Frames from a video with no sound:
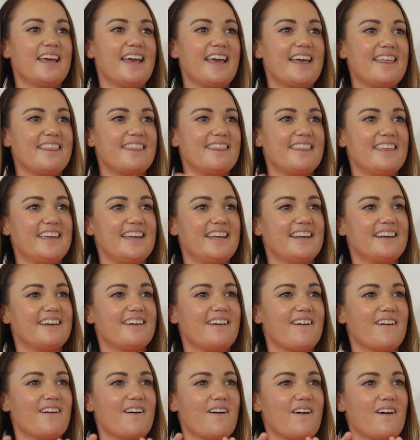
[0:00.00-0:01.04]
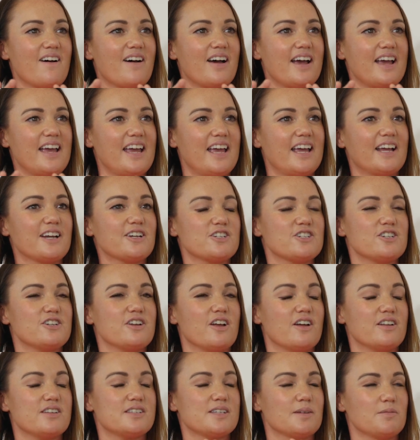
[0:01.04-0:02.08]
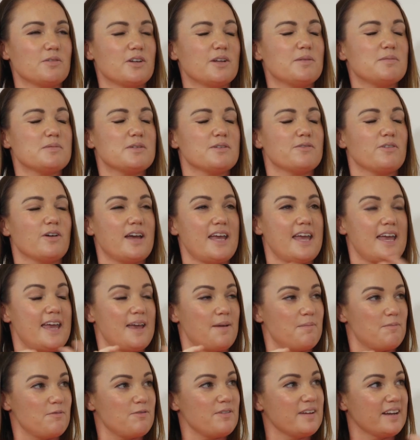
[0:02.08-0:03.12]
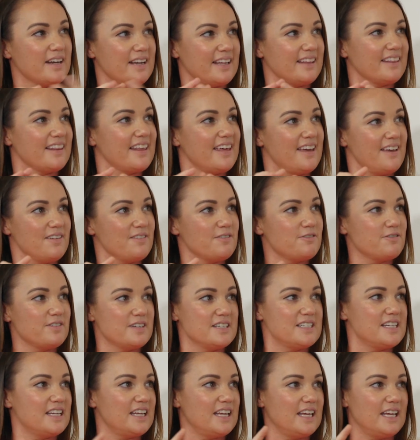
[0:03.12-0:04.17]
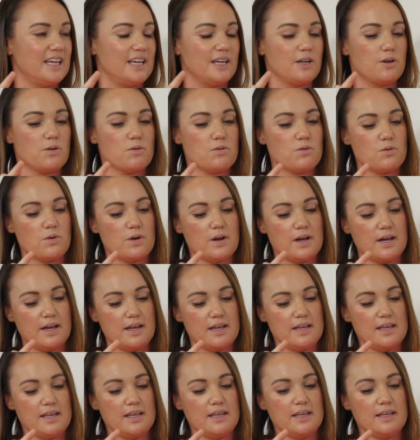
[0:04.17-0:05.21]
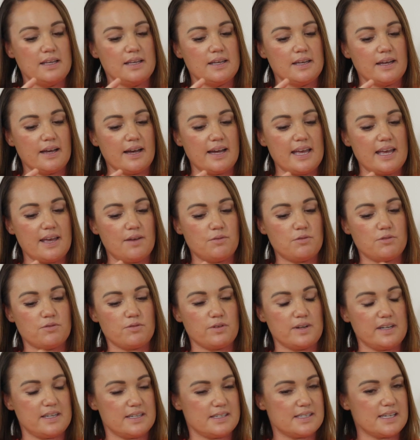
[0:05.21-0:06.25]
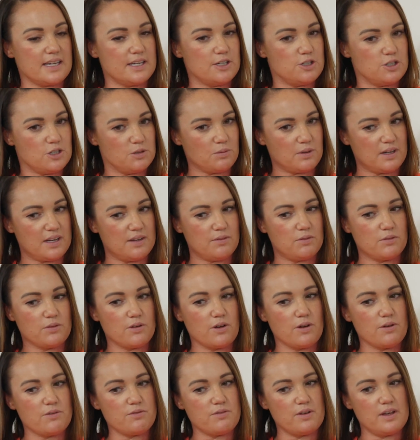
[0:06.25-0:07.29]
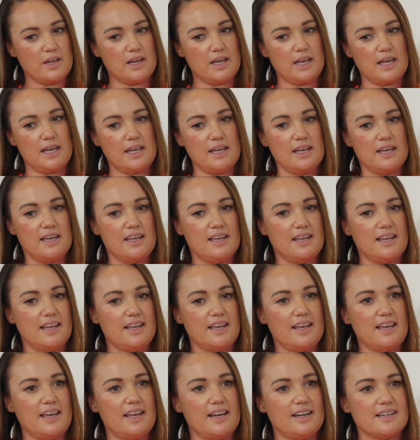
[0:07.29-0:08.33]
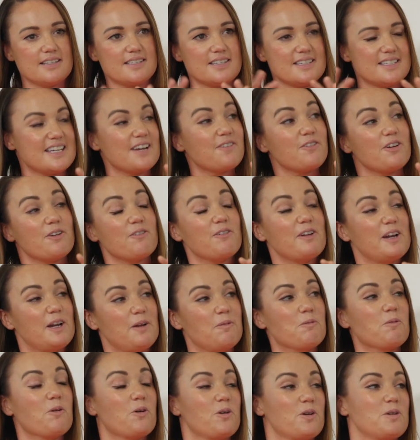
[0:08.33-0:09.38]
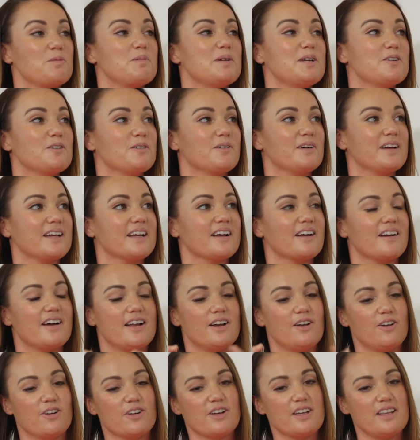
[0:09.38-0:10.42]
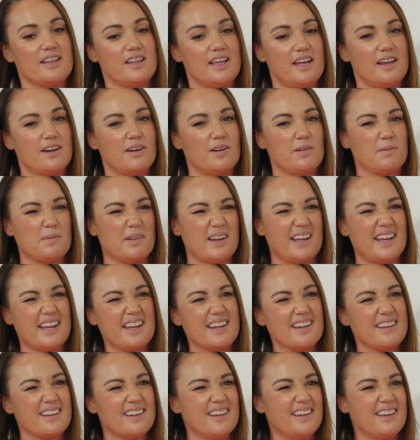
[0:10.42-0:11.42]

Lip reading: And then sometimes if I am feeling that fatigue, or I have a friend say, do you want to have a coffee? And it's the stuff I really want to be doing. I look at that and I'm like,